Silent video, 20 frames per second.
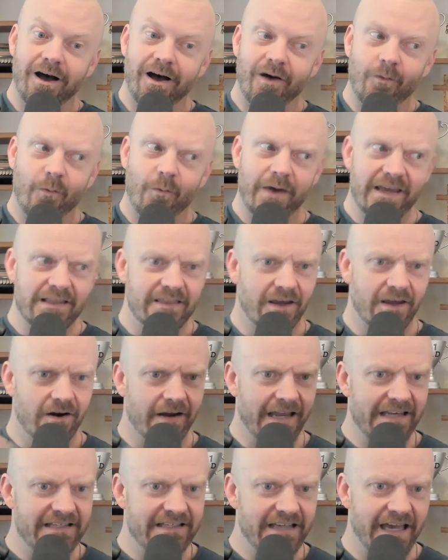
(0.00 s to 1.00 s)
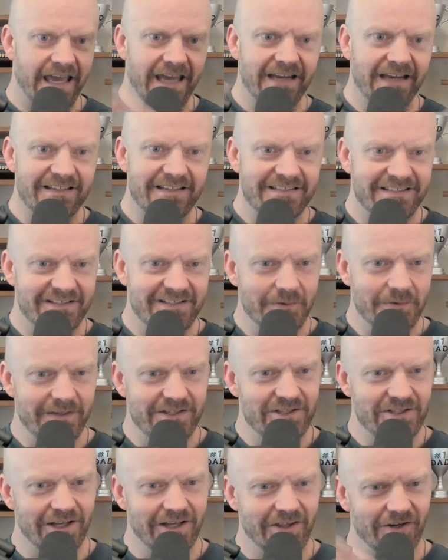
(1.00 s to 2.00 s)
Wait, they're antagonists to
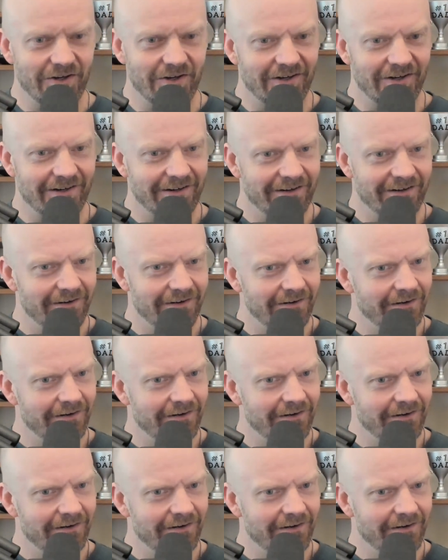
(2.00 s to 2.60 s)
each other.